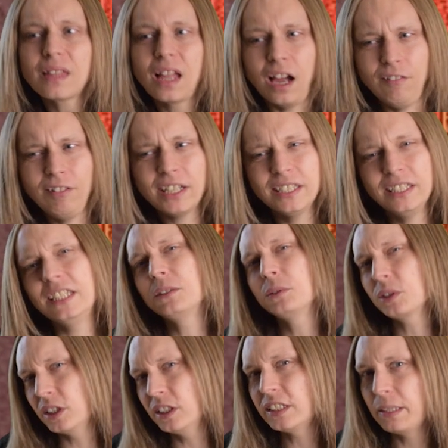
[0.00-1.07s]
I reckon this
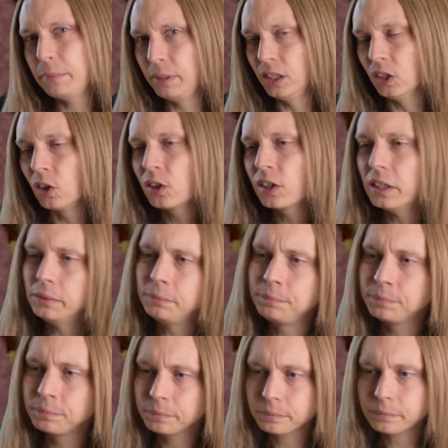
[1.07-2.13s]
one's going to take me longer
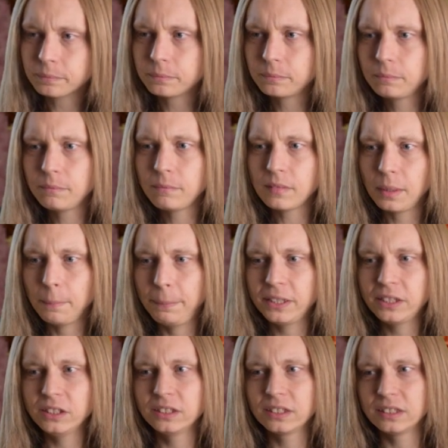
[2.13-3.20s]

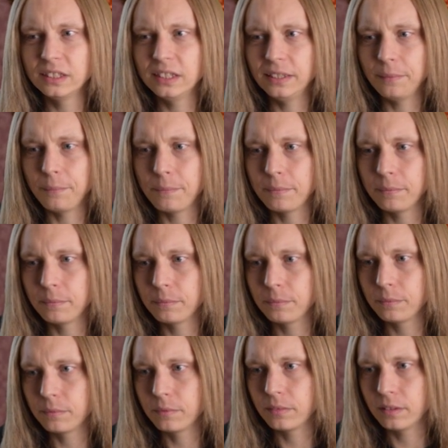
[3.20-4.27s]
because
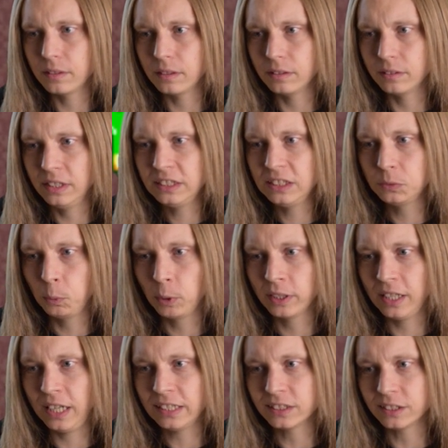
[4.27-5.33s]
this is one
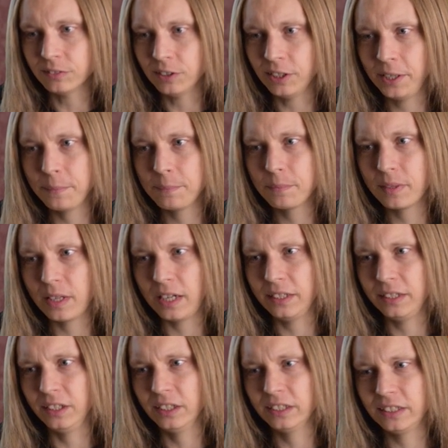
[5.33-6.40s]
letter, right? And
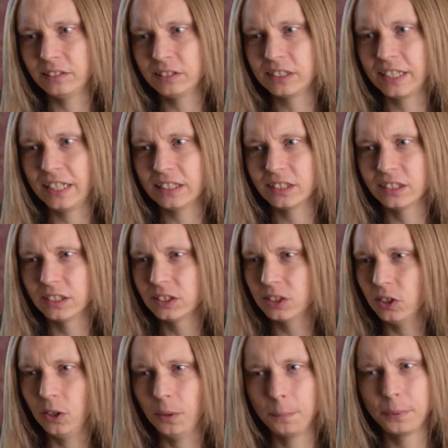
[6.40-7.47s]
the idea is to get to the
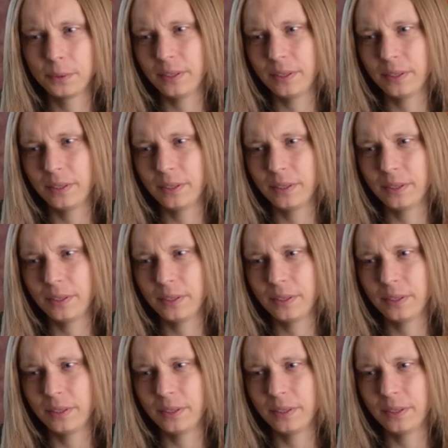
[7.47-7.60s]
top.